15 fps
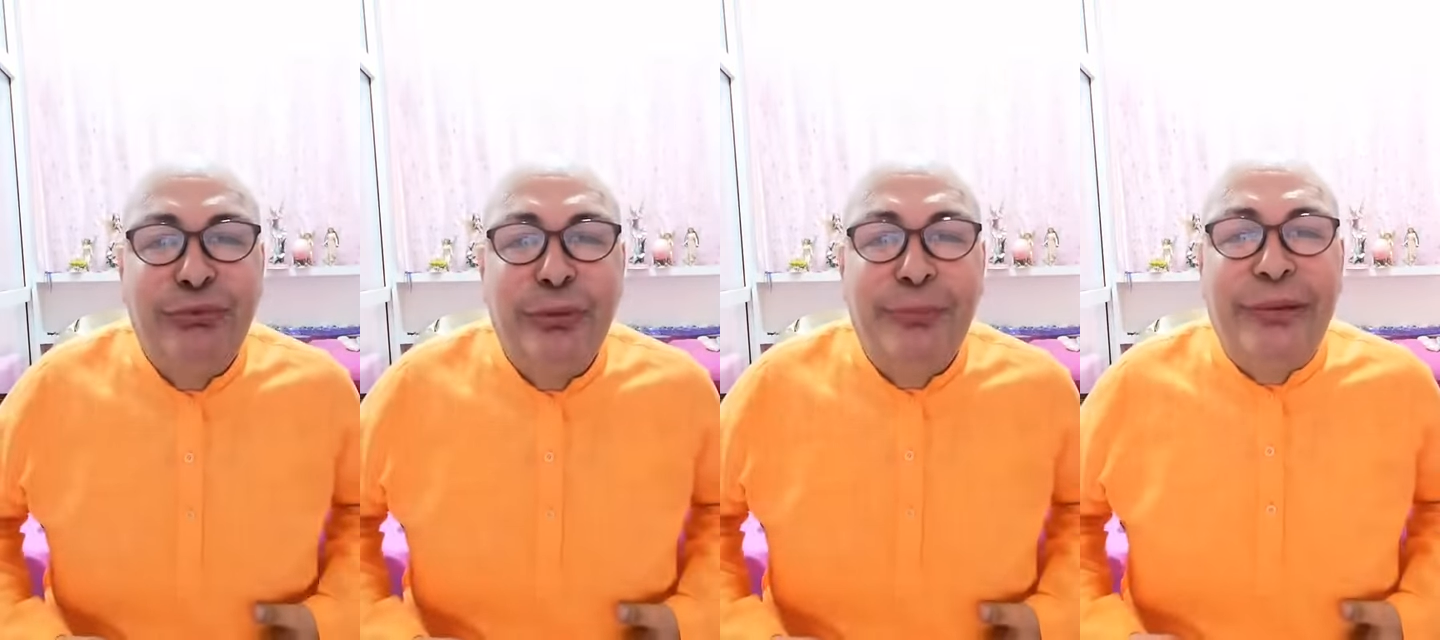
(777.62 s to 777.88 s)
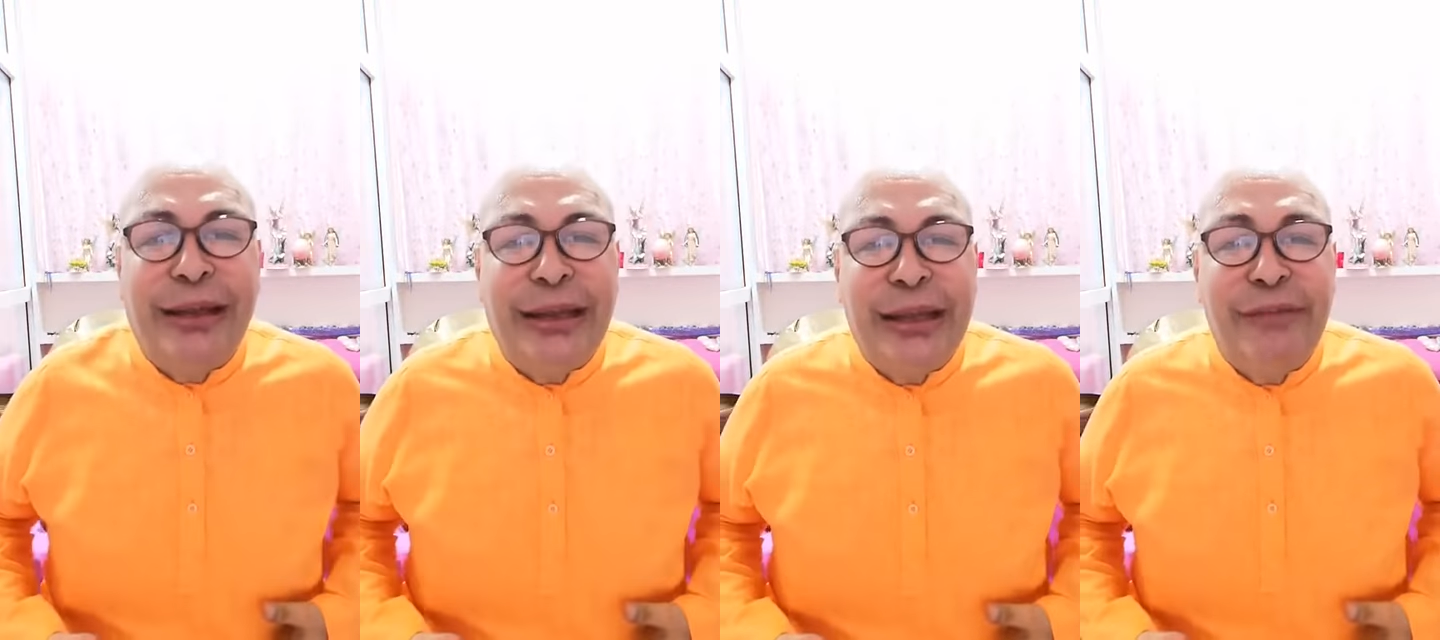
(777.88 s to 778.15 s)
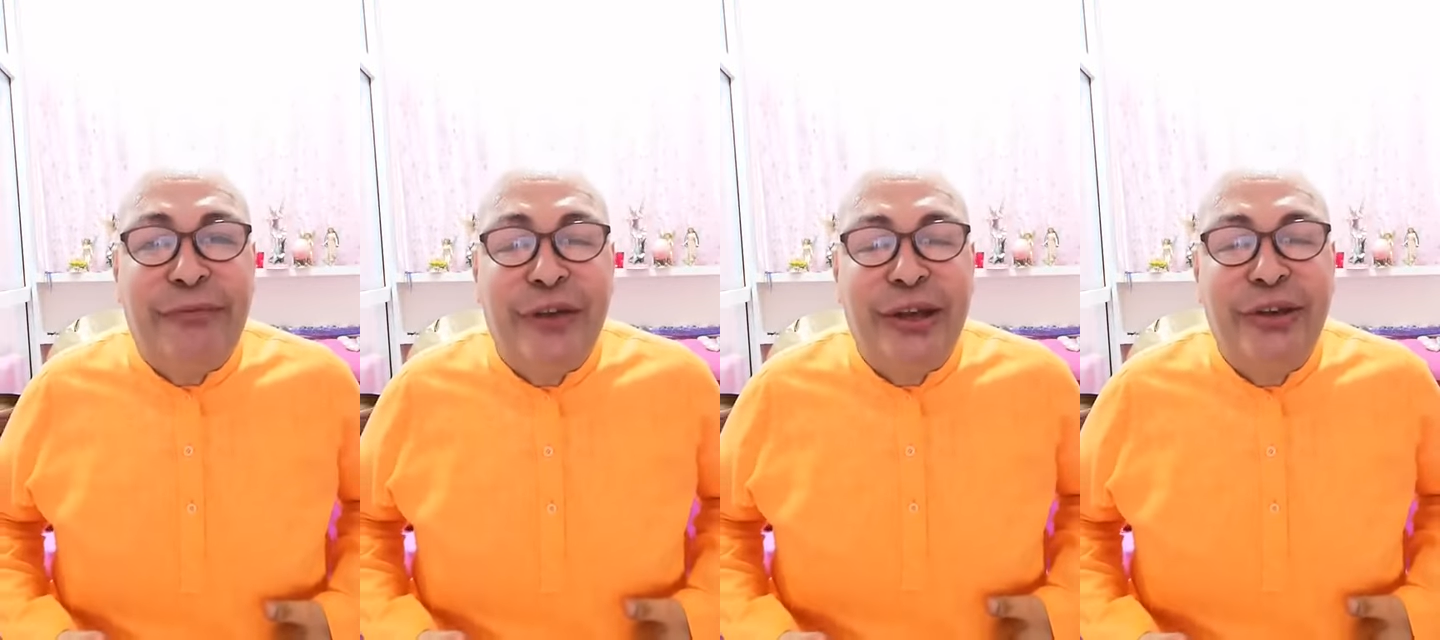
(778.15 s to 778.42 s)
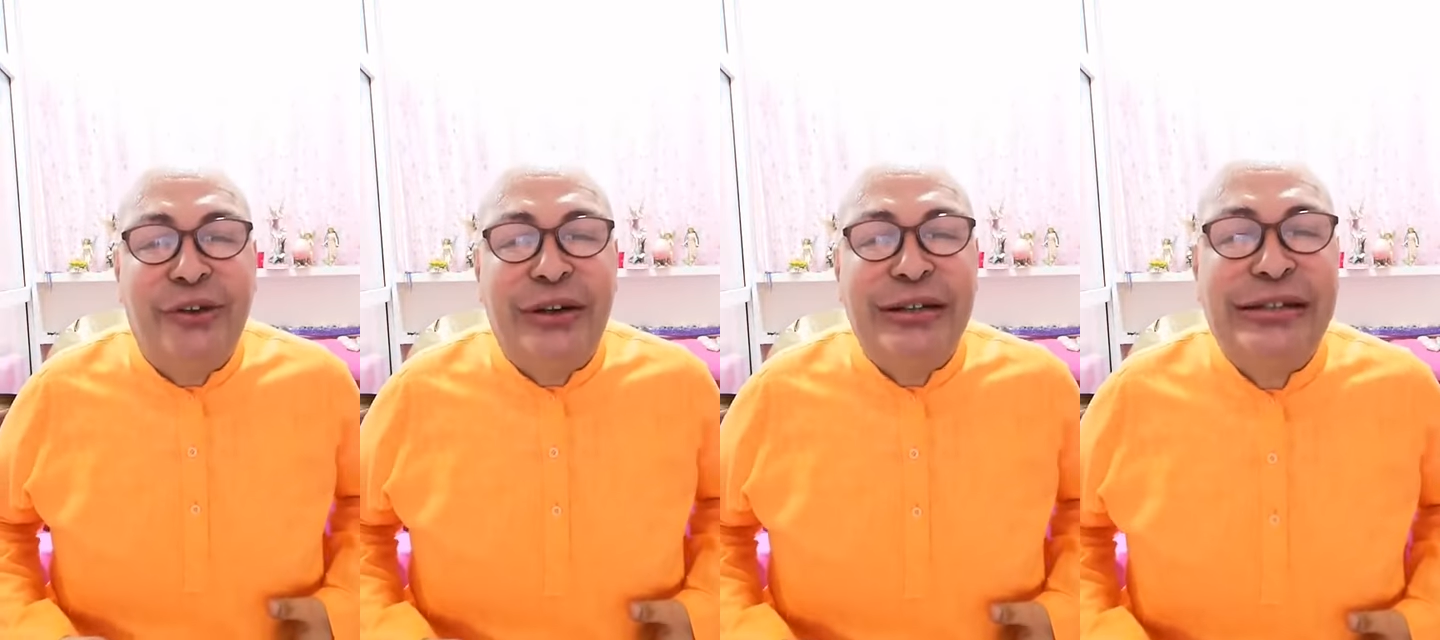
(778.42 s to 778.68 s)
to believe
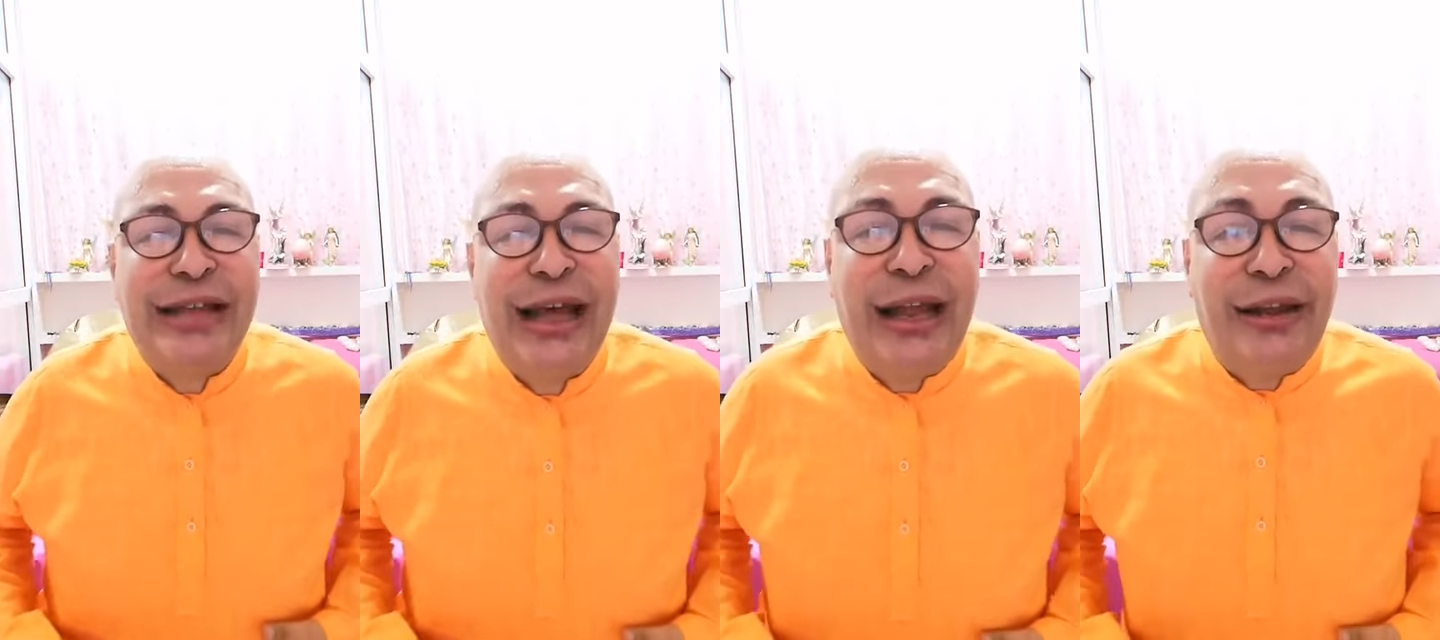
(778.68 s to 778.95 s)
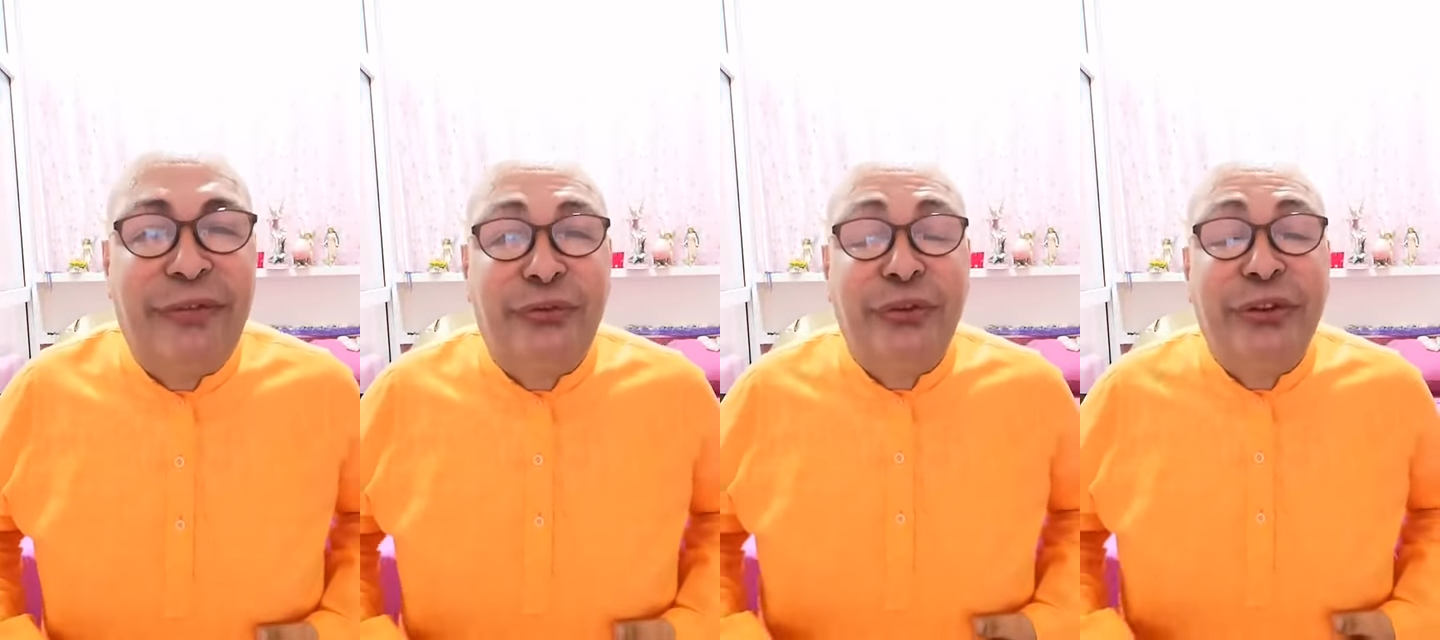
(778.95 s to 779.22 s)
in yourself,